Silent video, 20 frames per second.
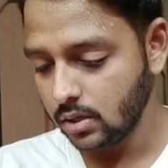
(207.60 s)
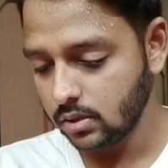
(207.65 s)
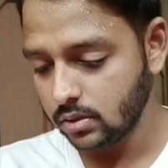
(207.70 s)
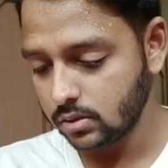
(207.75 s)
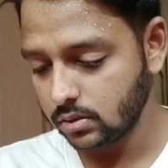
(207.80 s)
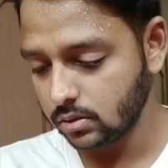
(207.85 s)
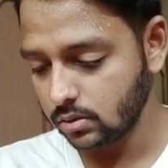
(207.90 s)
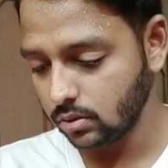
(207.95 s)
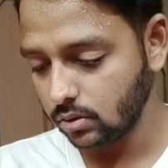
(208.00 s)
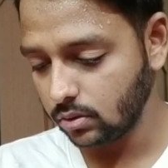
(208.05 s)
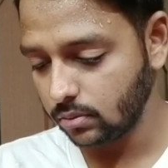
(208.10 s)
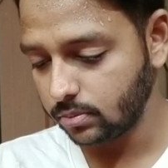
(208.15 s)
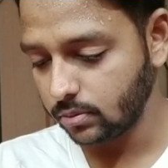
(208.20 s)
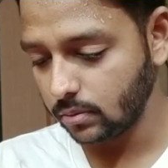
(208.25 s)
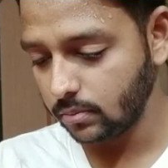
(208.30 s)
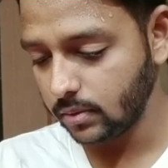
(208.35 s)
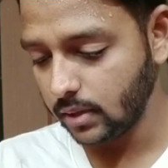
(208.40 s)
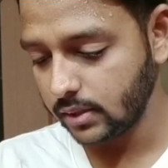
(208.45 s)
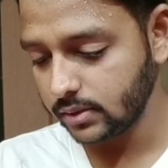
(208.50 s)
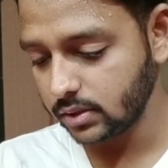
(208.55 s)
So
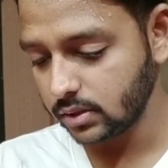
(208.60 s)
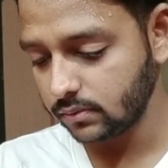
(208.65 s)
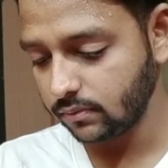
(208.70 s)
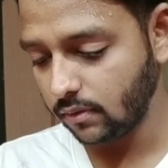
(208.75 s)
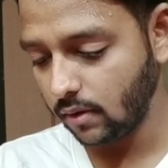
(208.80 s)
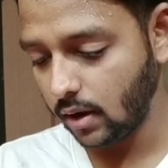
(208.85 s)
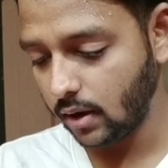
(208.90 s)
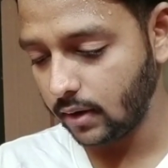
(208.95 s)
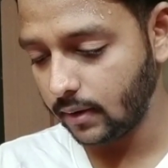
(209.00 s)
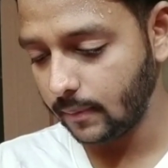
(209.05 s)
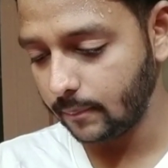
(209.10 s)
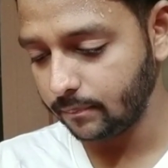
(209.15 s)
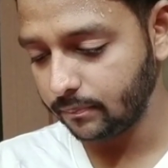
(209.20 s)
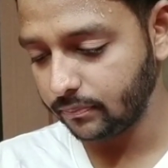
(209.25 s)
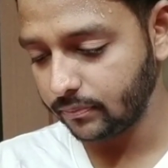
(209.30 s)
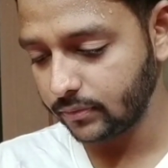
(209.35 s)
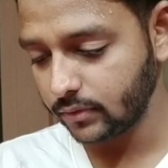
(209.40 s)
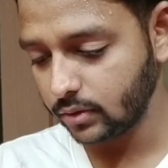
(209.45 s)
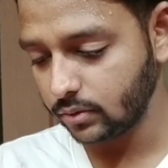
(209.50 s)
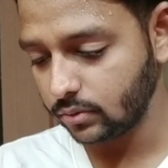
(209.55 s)
probably I'll just
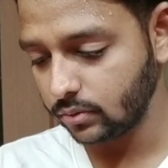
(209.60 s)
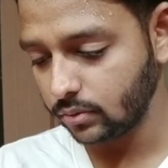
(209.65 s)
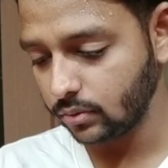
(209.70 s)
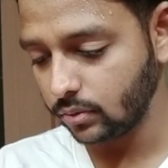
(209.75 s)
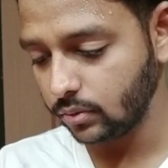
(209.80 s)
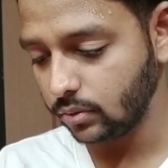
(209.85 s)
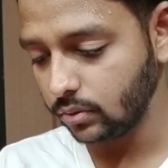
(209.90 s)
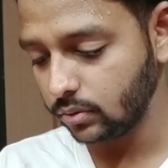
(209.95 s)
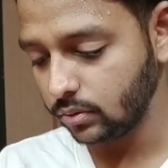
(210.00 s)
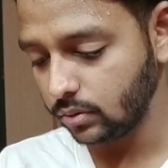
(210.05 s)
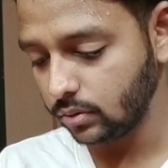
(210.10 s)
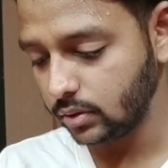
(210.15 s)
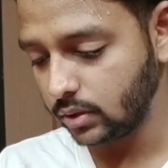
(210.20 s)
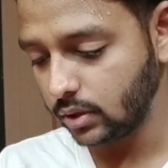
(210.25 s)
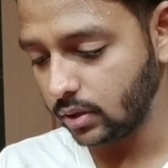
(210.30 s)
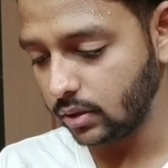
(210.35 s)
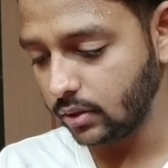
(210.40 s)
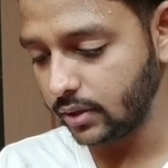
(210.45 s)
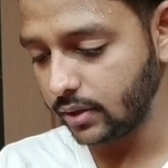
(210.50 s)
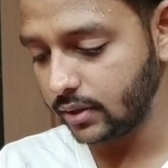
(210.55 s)
so
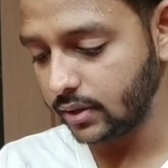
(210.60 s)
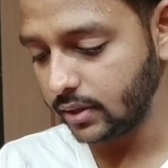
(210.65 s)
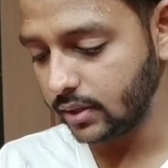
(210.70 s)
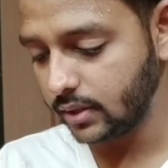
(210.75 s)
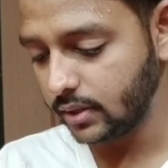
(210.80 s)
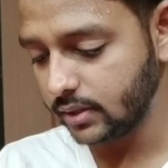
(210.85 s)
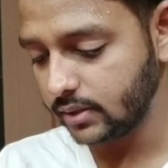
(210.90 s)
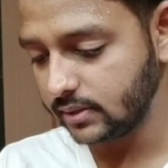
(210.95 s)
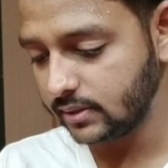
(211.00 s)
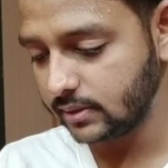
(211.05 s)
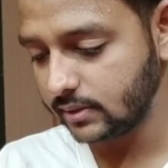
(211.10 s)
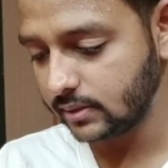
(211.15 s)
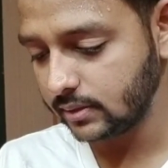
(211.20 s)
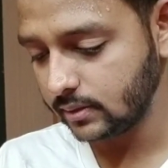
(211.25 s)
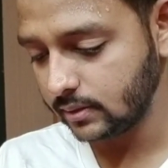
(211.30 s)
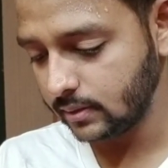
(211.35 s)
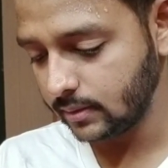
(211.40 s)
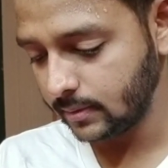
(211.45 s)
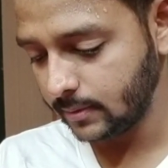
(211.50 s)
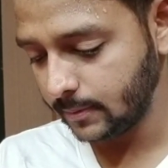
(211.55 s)
here it is.
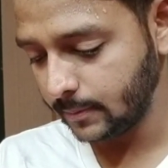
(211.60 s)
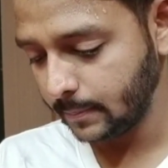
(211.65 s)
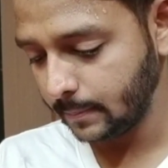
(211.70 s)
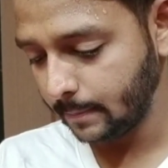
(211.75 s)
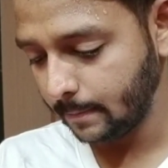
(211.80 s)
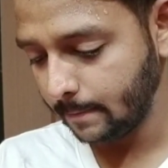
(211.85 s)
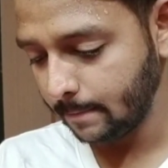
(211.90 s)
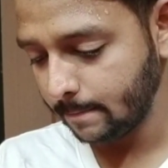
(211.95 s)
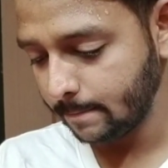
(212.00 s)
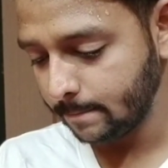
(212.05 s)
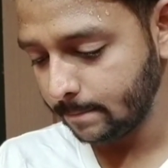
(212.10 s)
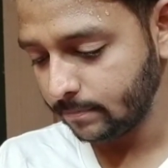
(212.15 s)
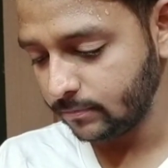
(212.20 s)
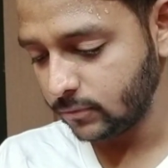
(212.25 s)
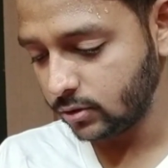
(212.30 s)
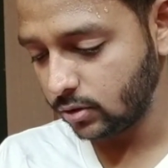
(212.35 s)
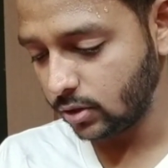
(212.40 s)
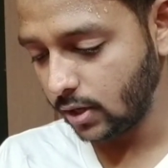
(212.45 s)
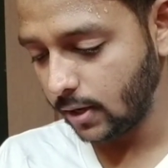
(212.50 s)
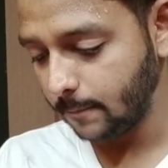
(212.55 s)

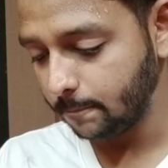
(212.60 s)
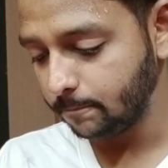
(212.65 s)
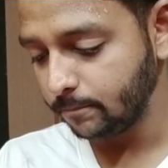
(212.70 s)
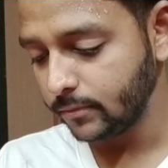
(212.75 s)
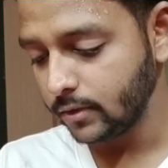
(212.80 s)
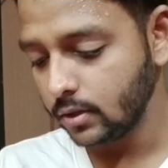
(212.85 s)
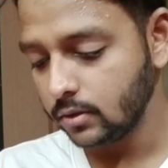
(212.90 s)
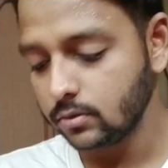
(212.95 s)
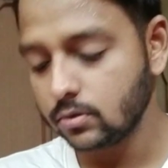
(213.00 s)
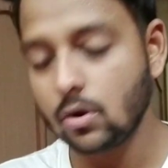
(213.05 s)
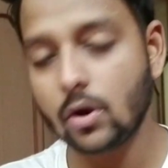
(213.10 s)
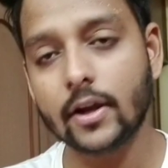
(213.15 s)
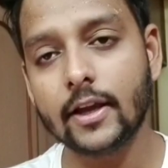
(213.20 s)
So yeah, so